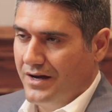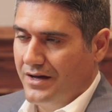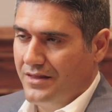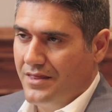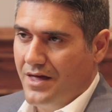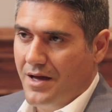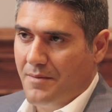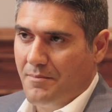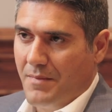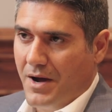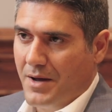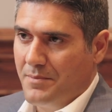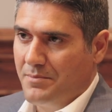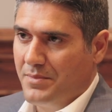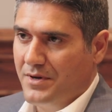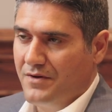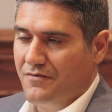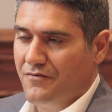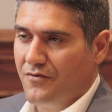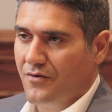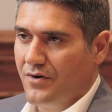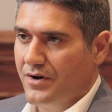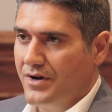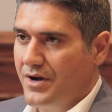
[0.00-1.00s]
And that might
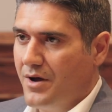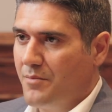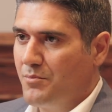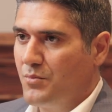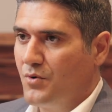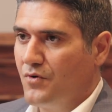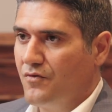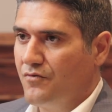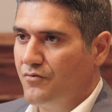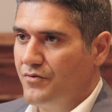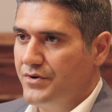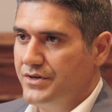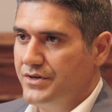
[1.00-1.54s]
be for a number of